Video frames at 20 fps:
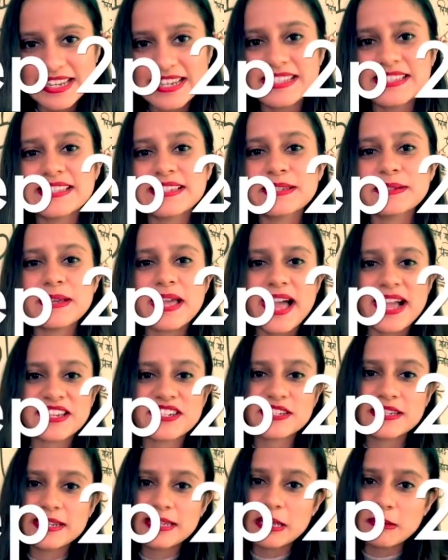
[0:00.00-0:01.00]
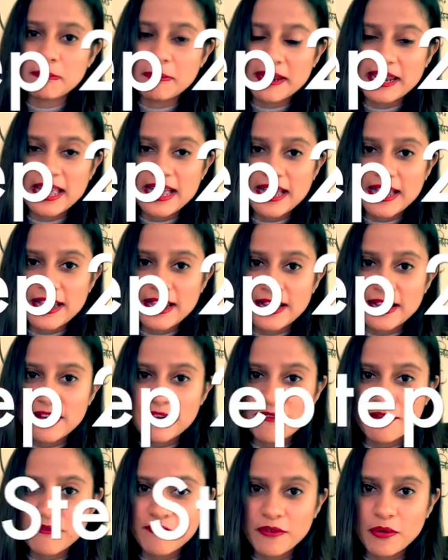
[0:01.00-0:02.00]
is to actually apply
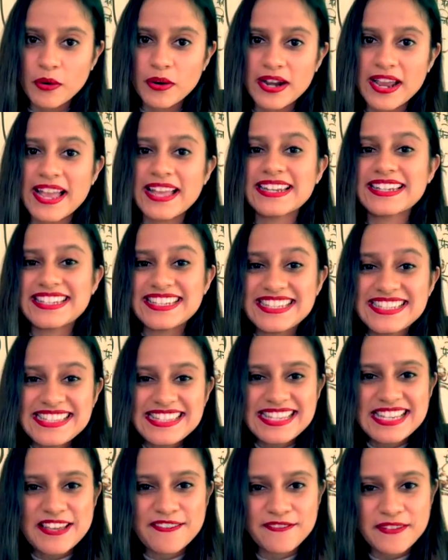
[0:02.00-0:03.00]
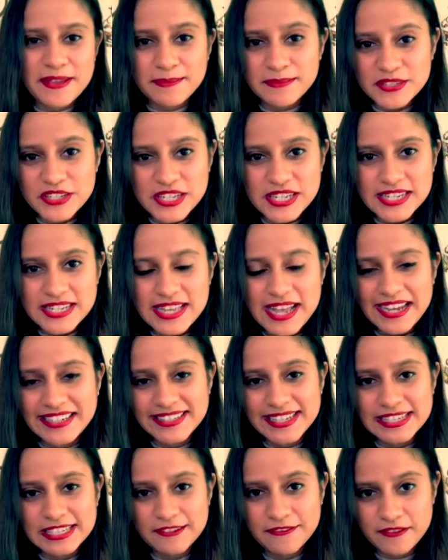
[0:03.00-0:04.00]
for an ECFMG
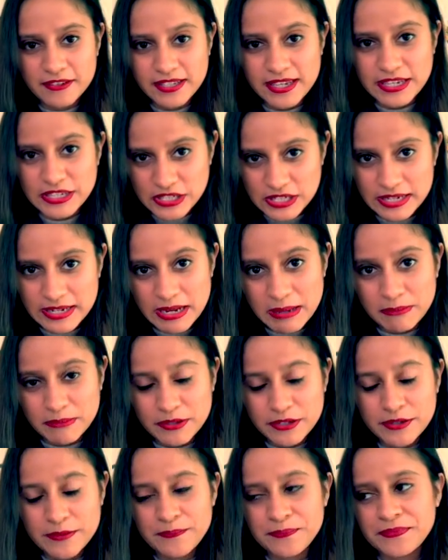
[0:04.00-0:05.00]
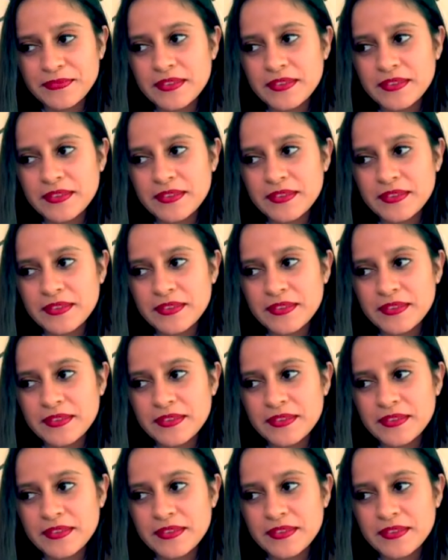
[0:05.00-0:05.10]
identification number.